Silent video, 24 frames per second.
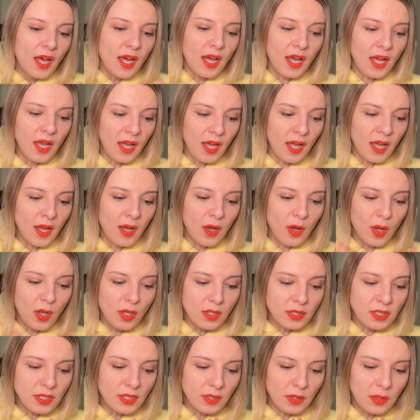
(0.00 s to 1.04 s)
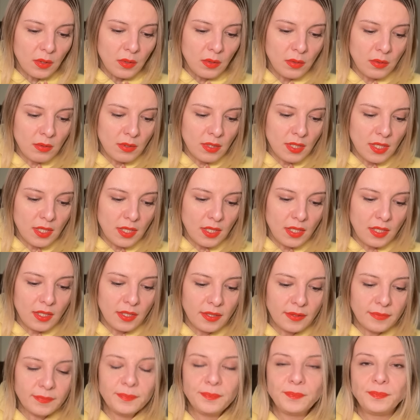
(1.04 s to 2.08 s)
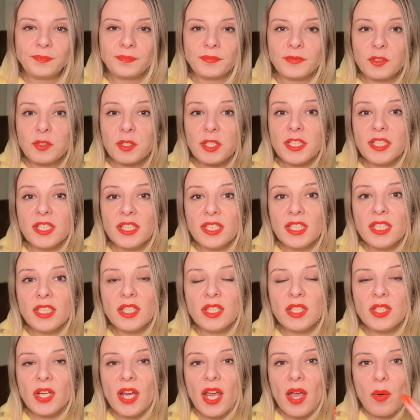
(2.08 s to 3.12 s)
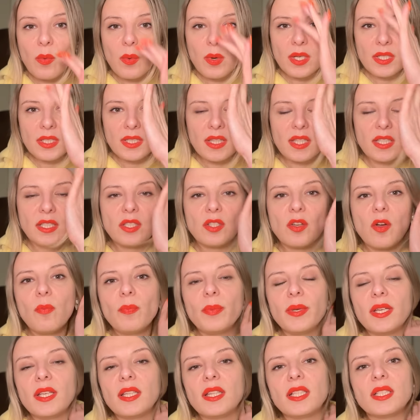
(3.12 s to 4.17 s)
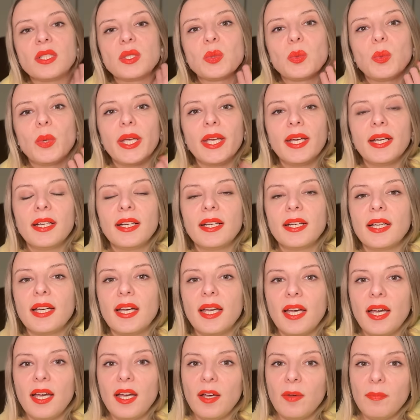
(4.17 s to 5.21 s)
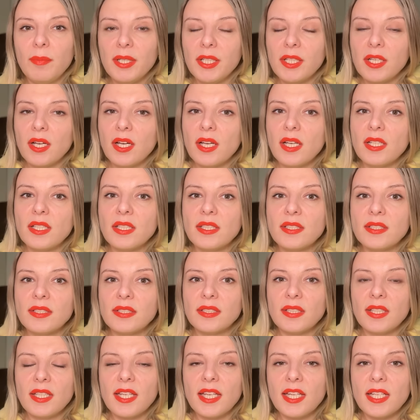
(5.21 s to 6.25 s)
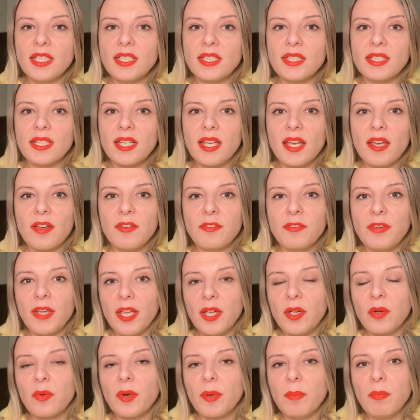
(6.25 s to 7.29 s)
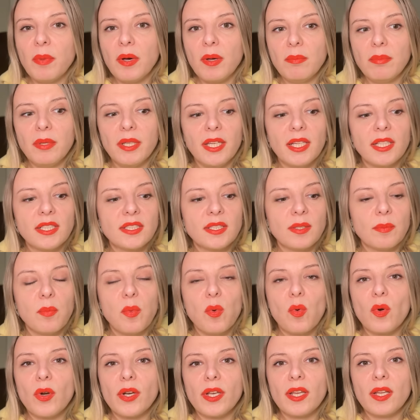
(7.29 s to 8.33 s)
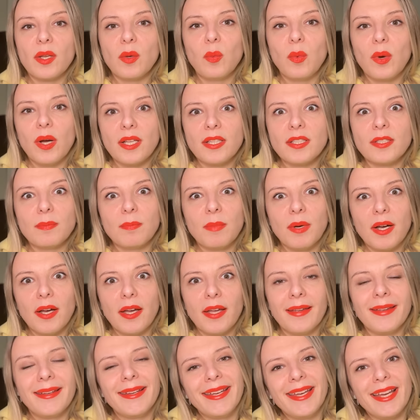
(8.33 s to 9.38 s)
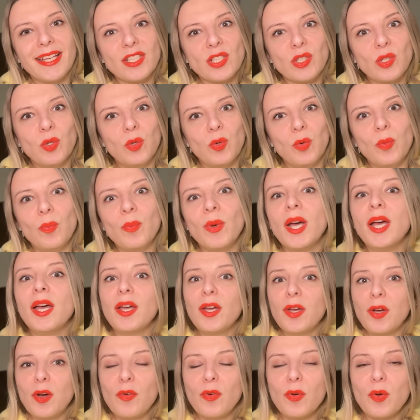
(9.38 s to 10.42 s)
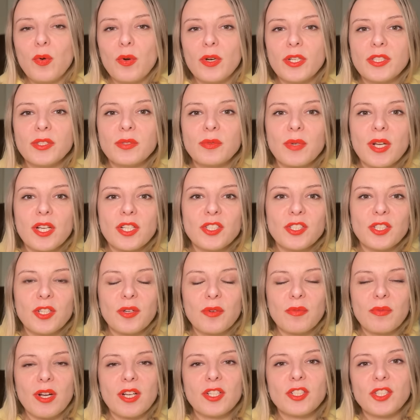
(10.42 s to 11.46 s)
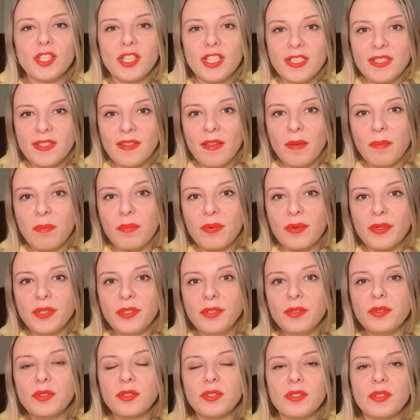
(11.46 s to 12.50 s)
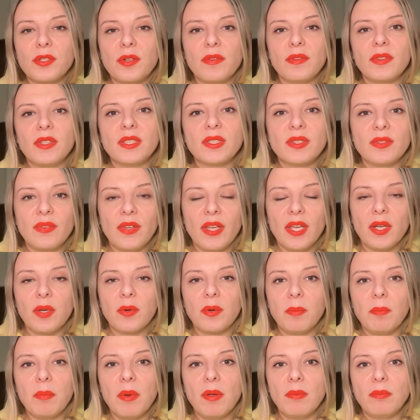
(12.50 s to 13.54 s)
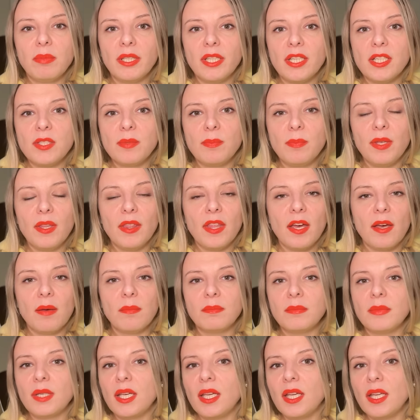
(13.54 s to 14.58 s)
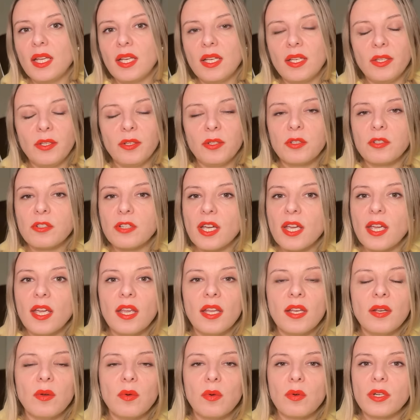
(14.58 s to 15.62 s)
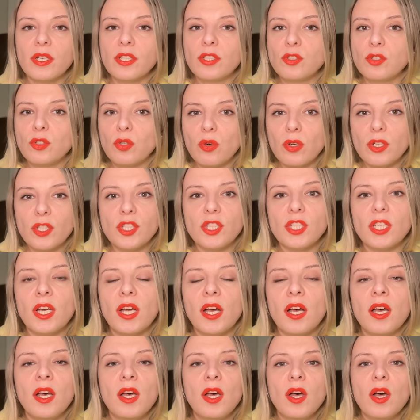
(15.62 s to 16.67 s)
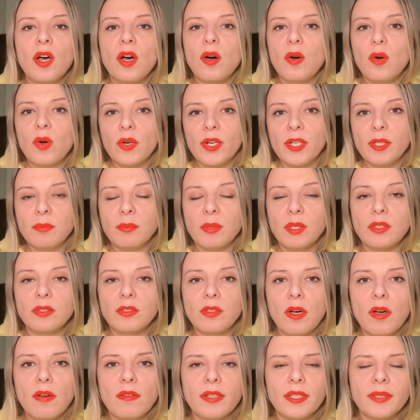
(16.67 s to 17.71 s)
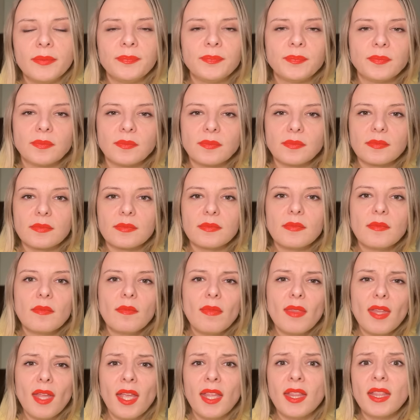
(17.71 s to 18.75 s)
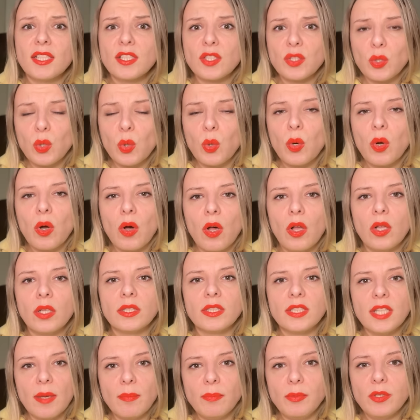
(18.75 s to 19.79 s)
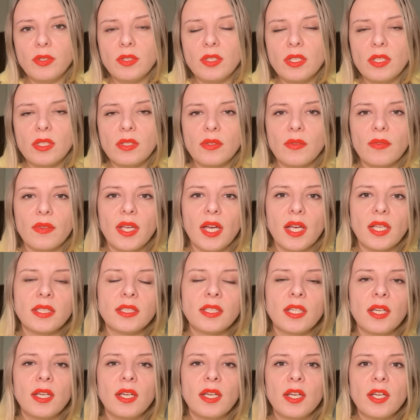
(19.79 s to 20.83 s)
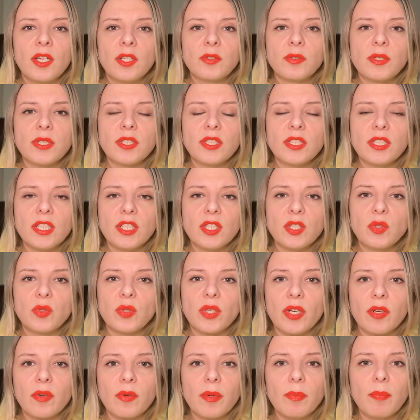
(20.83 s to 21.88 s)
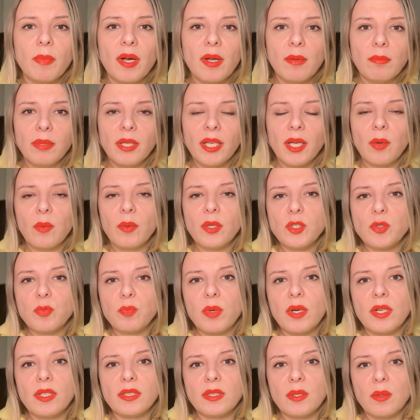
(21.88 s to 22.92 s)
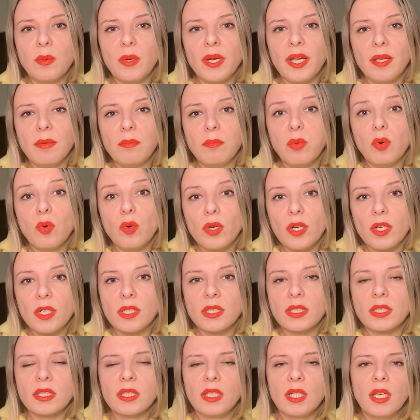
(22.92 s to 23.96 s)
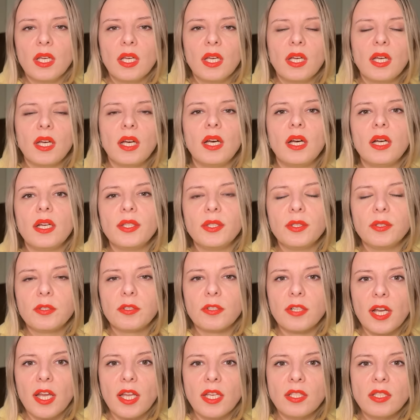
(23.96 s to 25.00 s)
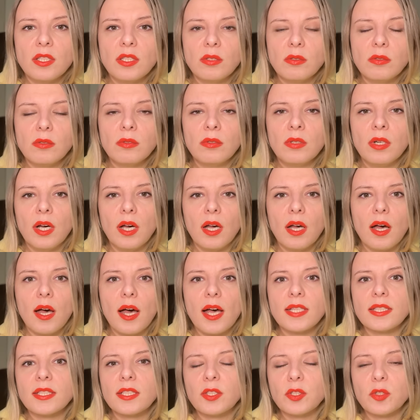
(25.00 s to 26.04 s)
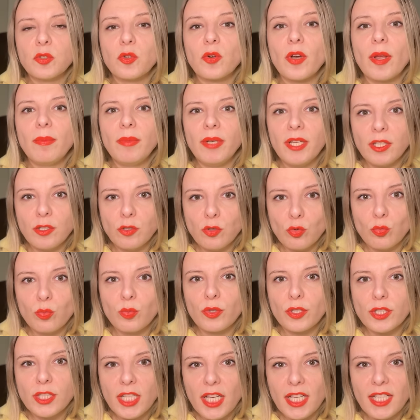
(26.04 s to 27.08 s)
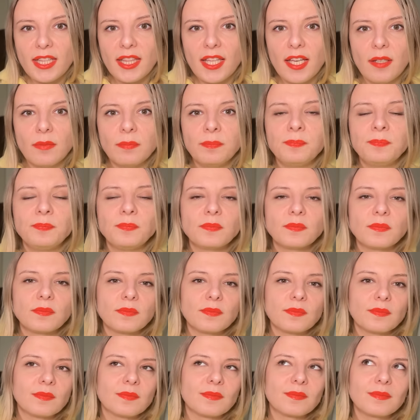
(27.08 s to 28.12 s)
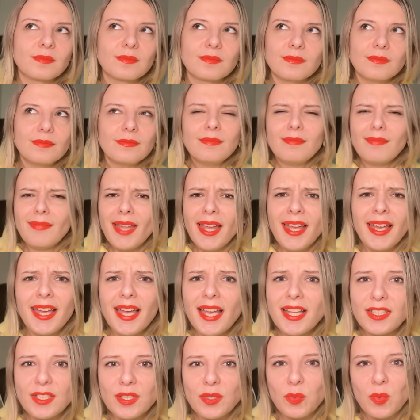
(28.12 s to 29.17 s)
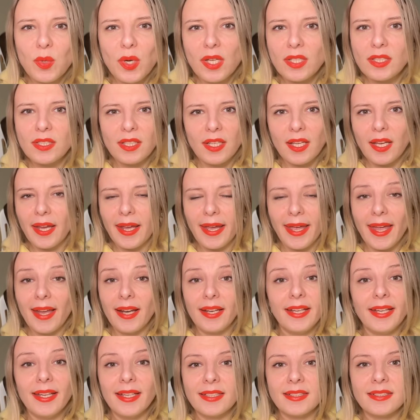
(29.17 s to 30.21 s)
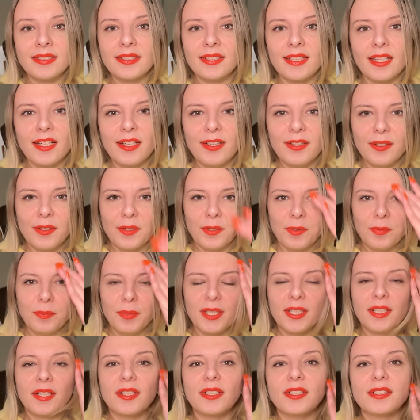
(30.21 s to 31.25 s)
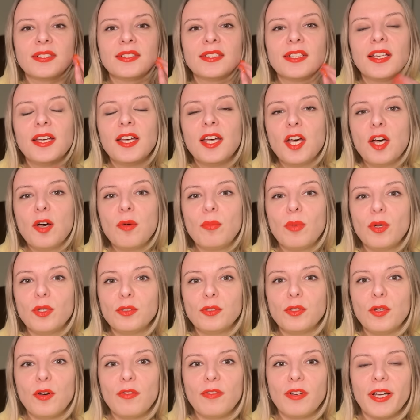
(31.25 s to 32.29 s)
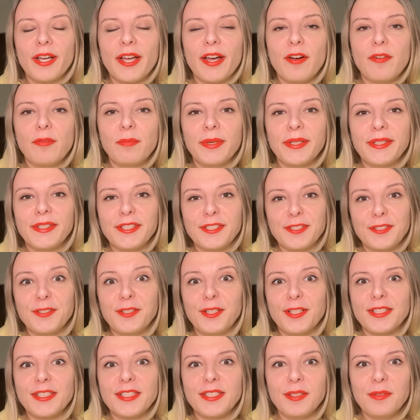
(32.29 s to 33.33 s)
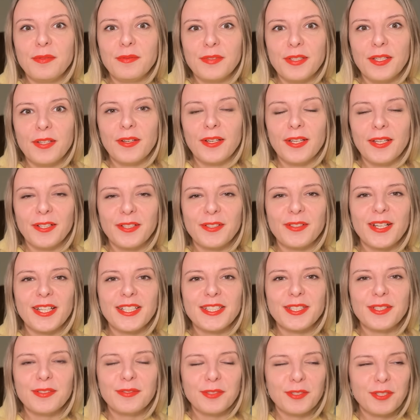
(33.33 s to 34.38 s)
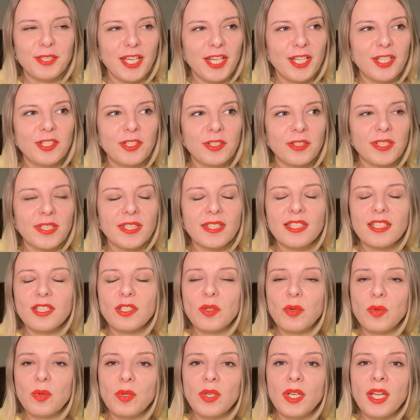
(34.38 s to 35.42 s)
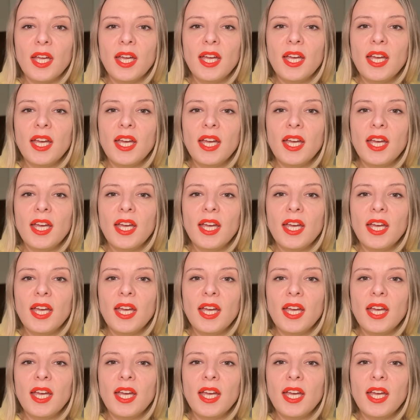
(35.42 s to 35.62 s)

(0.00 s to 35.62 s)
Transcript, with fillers: Uh, also, um, Transnistria was the topic this week uh, because it is a fake republic supported once by guess whom? Of course, Russia. Russia is the producer of these fake republics, be them in Ukraine or in Georgia or in Moldova and the so-called deputies of that Transnistria Republic, which, by the way, borders uh, Ukraine too, uh, asked Kremlin to protect them against what? Like aliens? I don't know, because Moldova government does not seem very aggressive or dangerous at all.